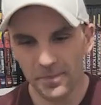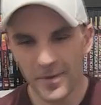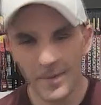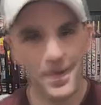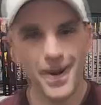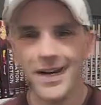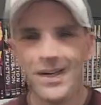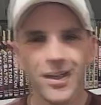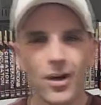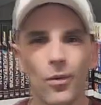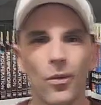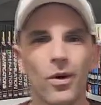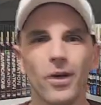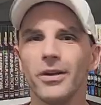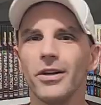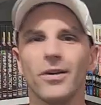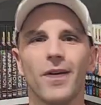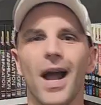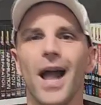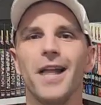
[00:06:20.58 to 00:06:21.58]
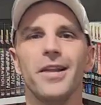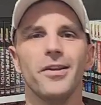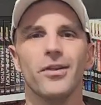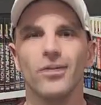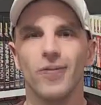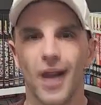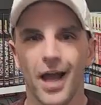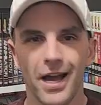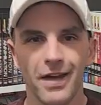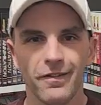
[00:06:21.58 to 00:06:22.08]
depending on where you're at in your
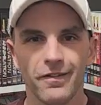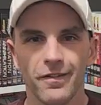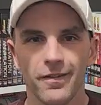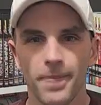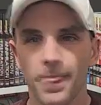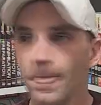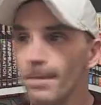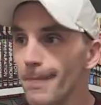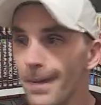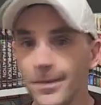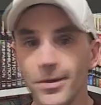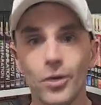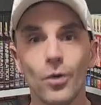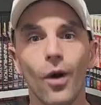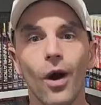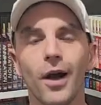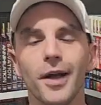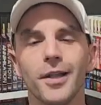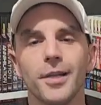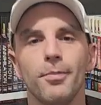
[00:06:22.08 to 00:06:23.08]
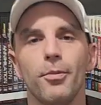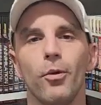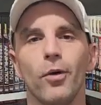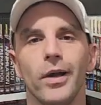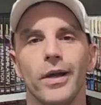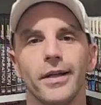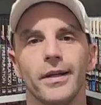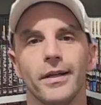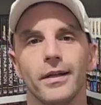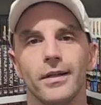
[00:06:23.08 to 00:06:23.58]
life, maybe you are at the
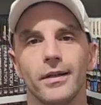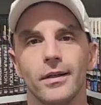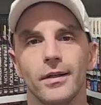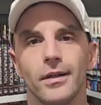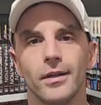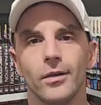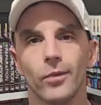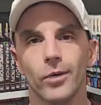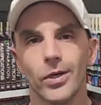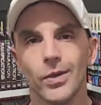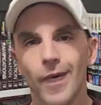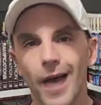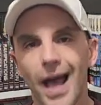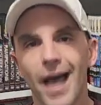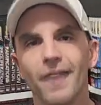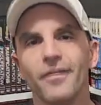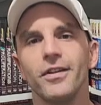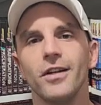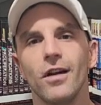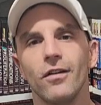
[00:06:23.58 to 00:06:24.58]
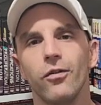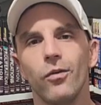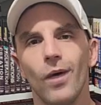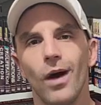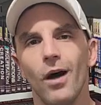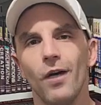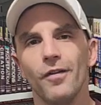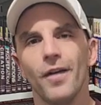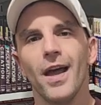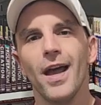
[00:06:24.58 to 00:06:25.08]
point where you have enough
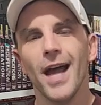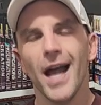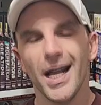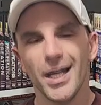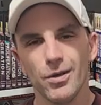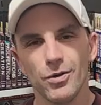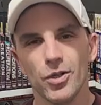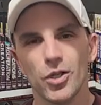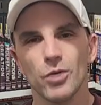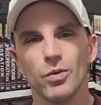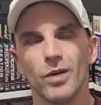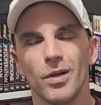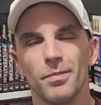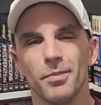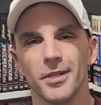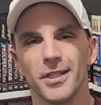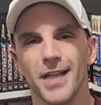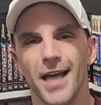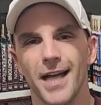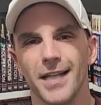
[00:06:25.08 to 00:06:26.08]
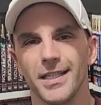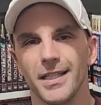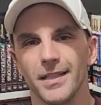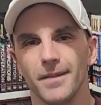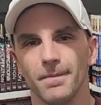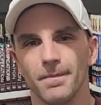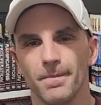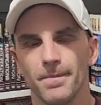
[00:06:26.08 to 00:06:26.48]
wealth and you just want to protect it.